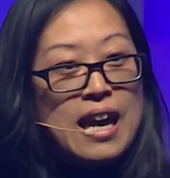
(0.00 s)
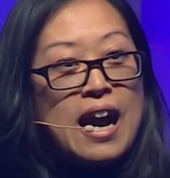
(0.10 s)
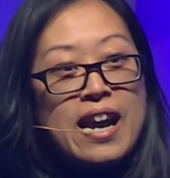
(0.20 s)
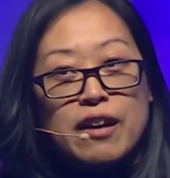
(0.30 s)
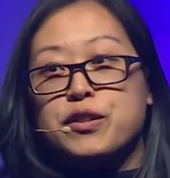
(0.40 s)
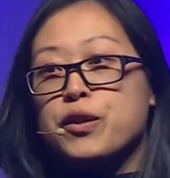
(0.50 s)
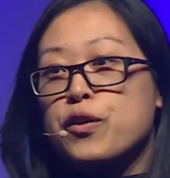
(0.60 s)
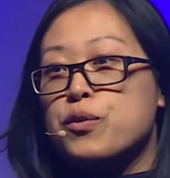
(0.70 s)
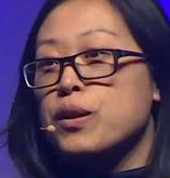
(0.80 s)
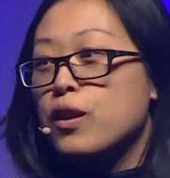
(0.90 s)
I have to go
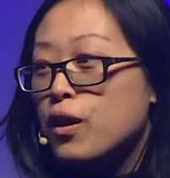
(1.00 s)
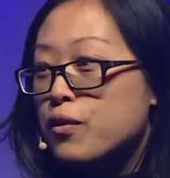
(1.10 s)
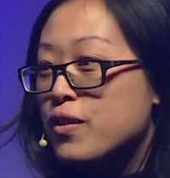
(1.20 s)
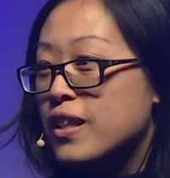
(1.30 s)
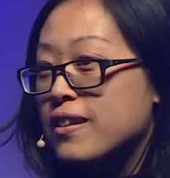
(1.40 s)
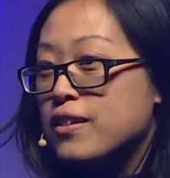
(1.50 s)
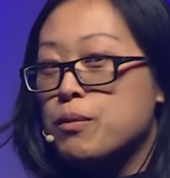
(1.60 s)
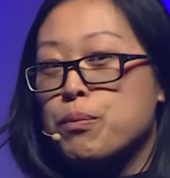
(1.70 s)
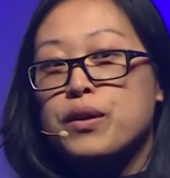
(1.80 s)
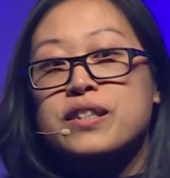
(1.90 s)
through a lot of things to
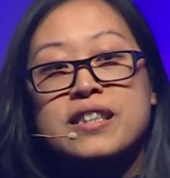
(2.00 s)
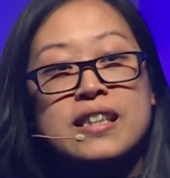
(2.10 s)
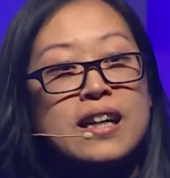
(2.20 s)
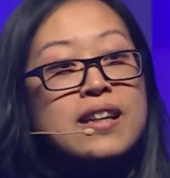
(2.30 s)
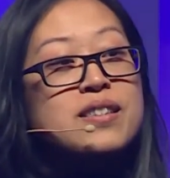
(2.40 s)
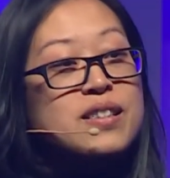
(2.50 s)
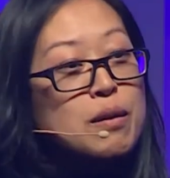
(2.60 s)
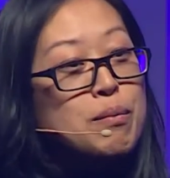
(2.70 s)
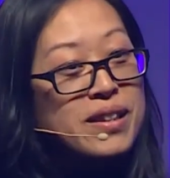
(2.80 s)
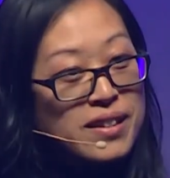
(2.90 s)
process and
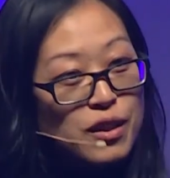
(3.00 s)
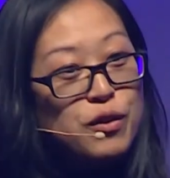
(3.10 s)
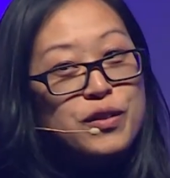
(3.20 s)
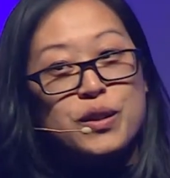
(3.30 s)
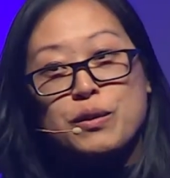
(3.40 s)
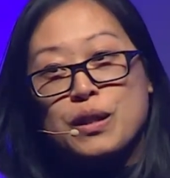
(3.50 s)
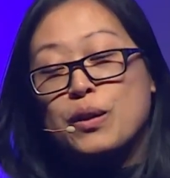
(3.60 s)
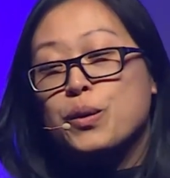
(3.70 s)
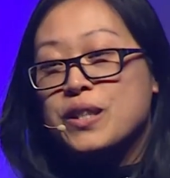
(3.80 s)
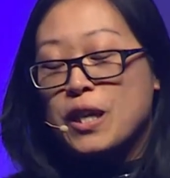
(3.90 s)
understand myself in
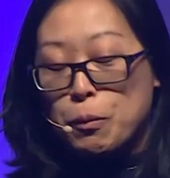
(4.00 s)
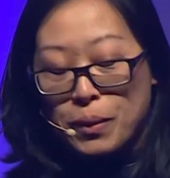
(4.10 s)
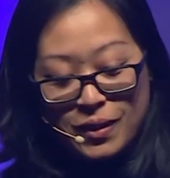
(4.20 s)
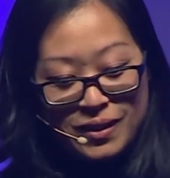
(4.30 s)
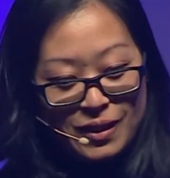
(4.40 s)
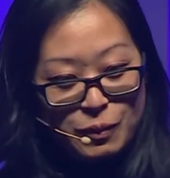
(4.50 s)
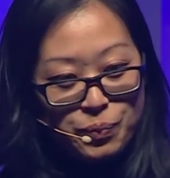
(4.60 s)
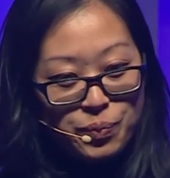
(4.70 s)
order to help others.